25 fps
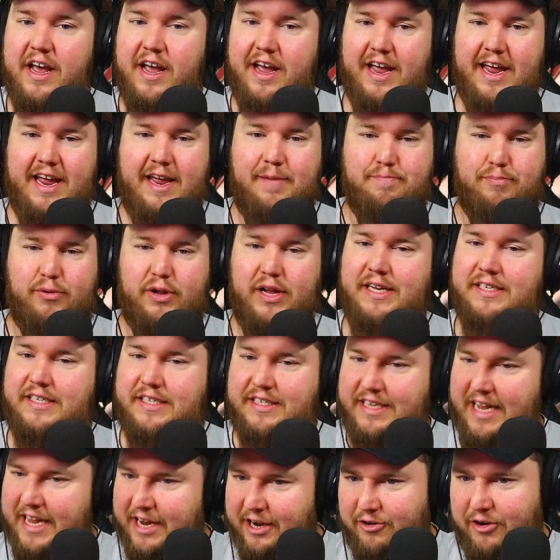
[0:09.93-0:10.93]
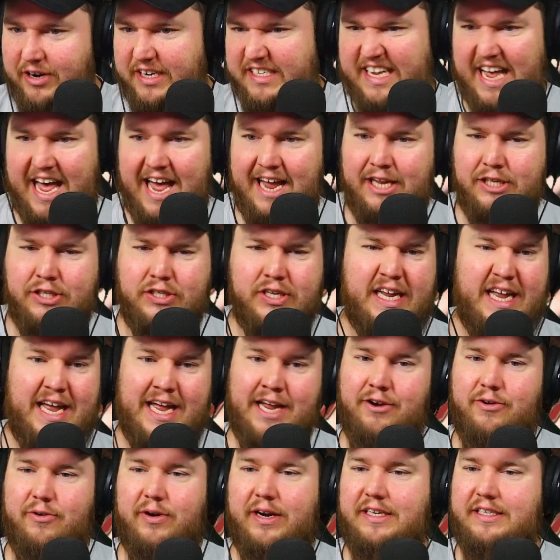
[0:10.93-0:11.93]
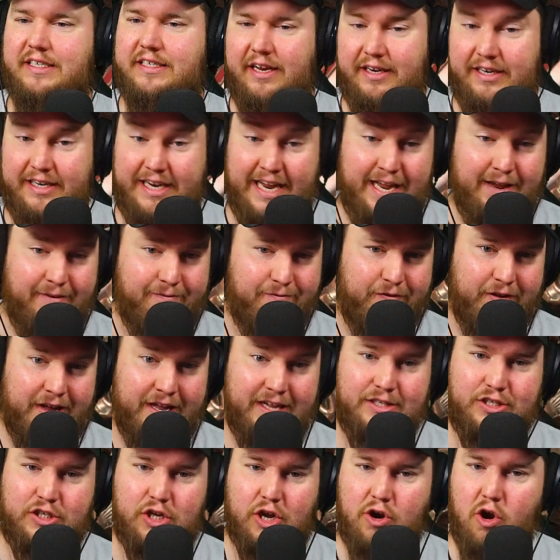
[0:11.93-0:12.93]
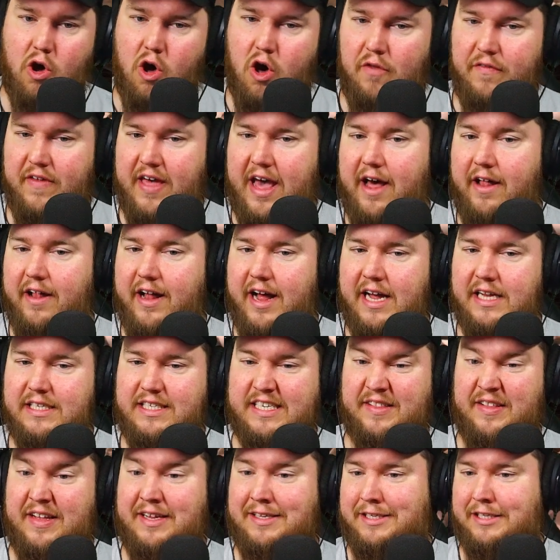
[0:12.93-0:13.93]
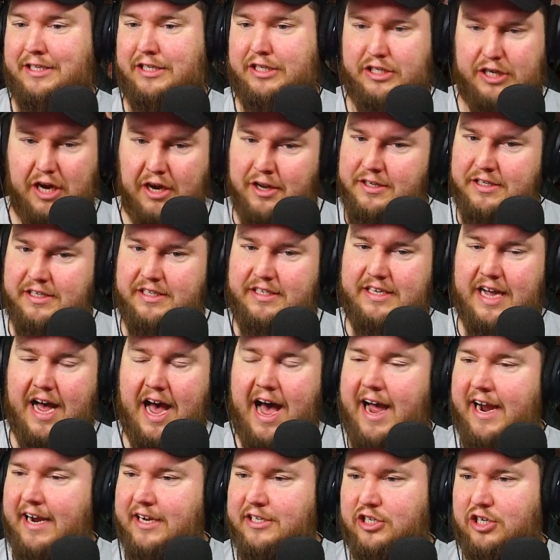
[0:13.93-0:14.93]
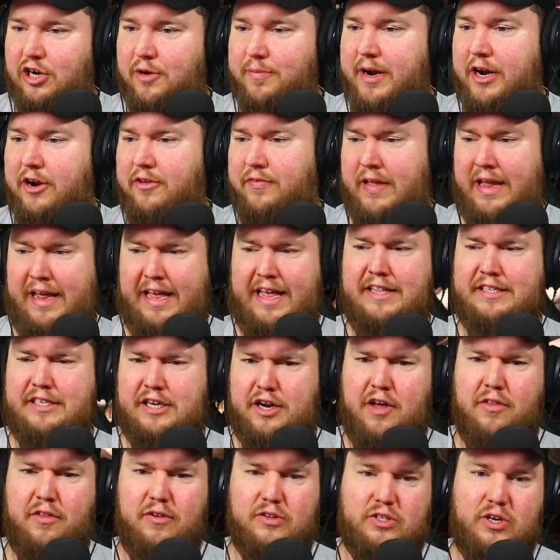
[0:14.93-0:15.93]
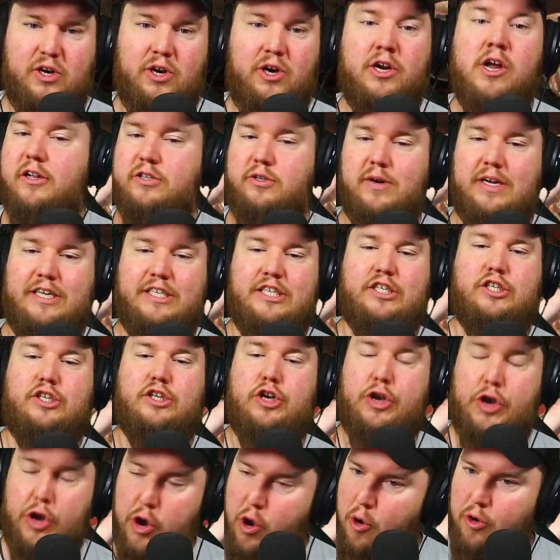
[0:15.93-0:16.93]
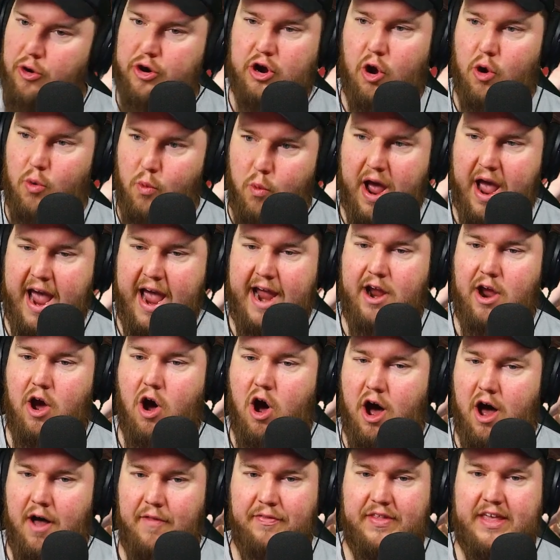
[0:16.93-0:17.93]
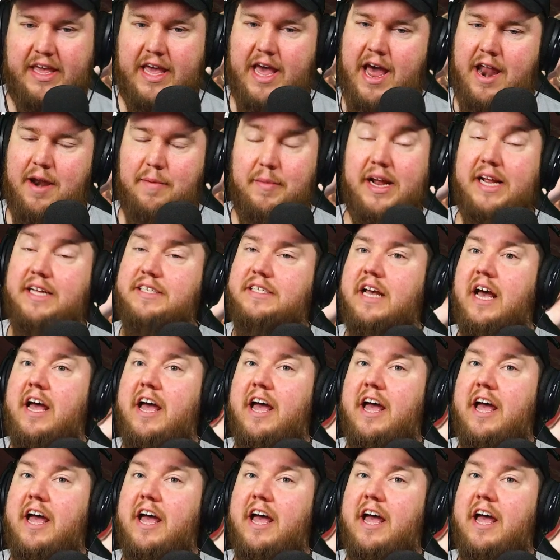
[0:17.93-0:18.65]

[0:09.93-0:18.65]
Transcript: He places increased accuracy, increased defense on all the allies, and then stuns the highest turn meter and then gets another turn. So you just nuke away on the enemies.